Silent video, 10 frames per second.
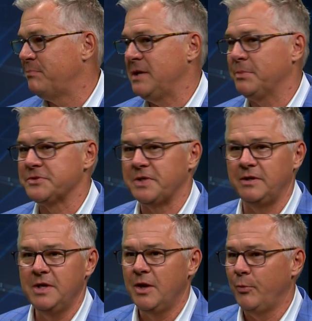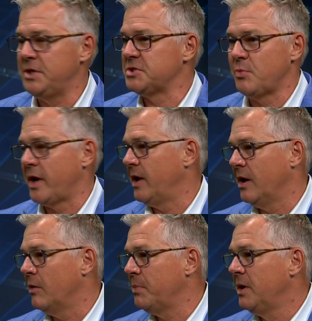People said, we just want to
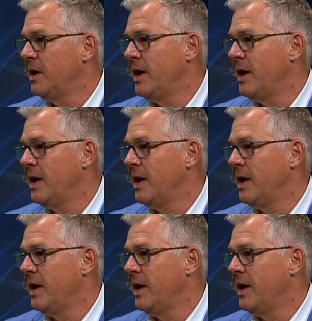help.